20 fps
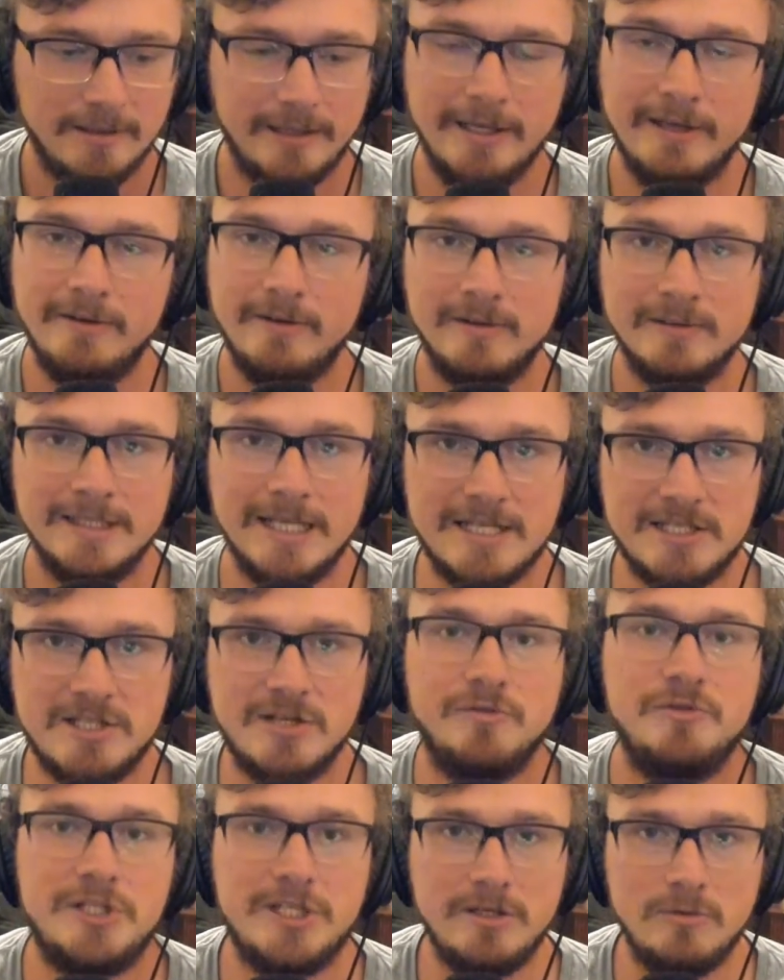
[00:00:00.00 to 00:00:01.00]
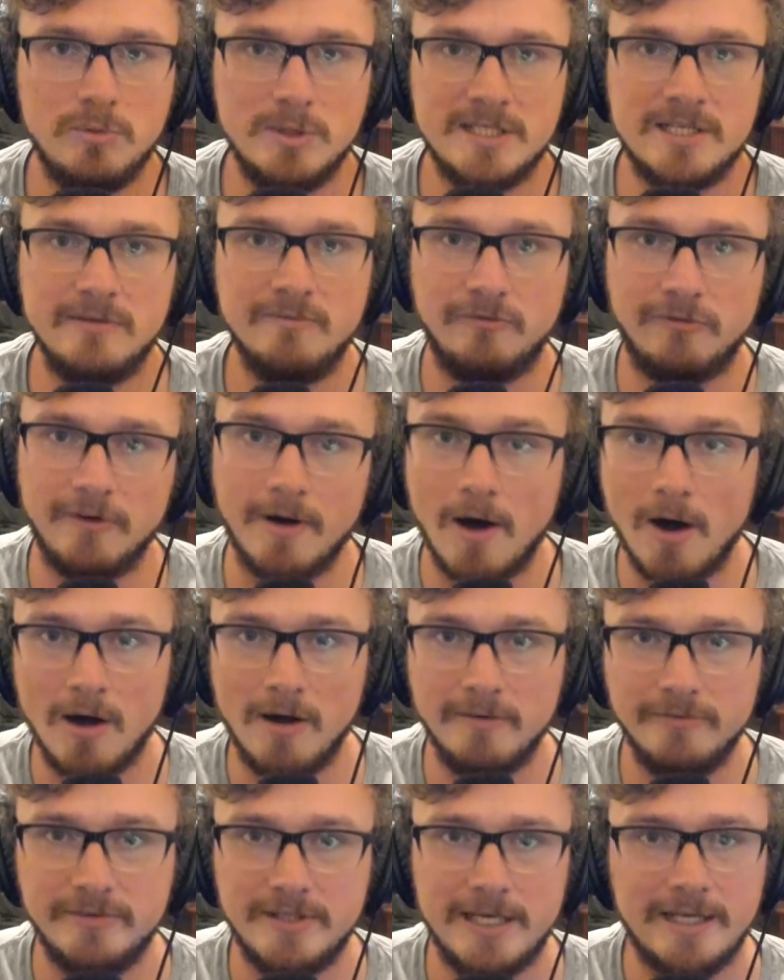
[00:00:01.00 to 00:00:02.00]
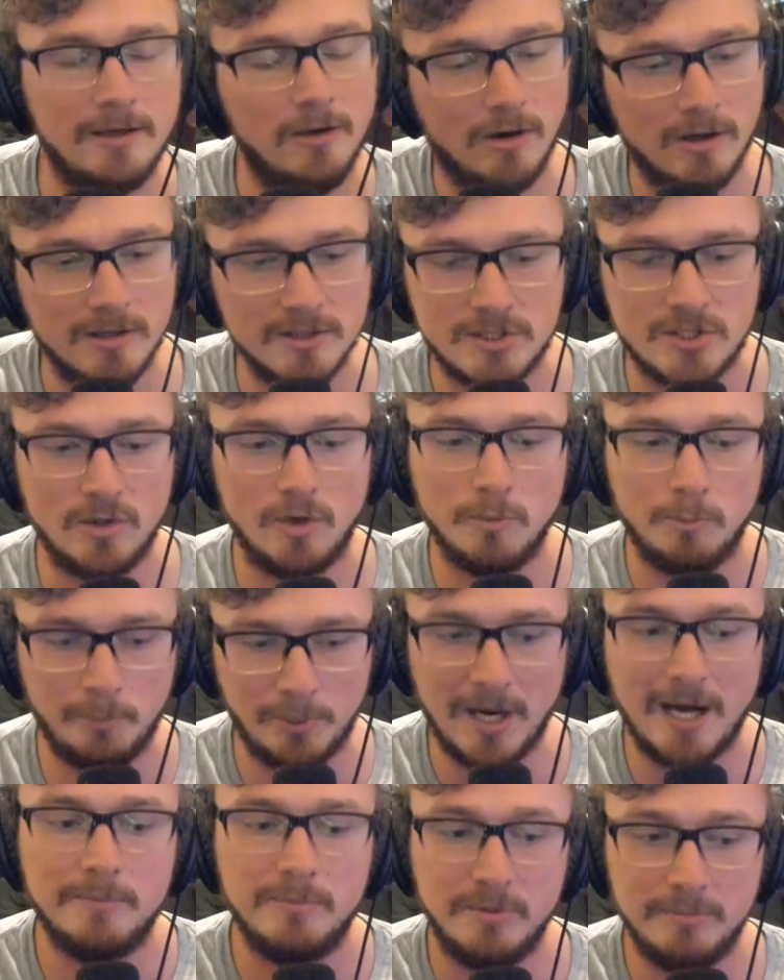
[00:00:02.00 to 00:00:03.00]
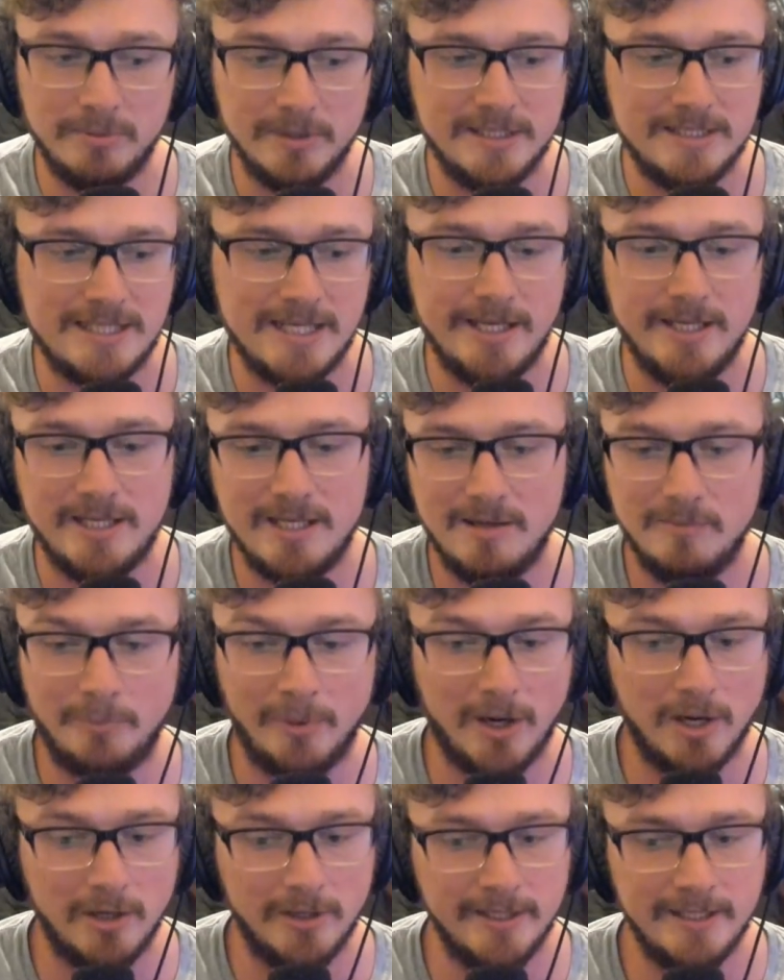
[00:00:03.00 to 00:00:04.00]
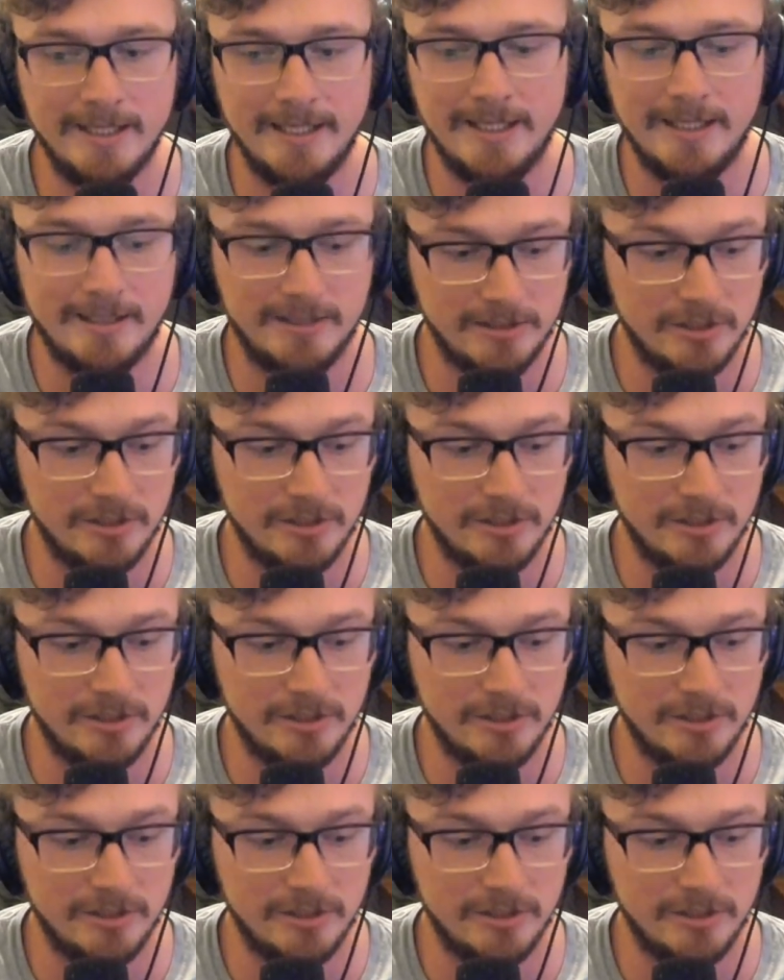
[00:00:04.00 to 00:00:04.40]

unless if she was involved and also probably taking part in it.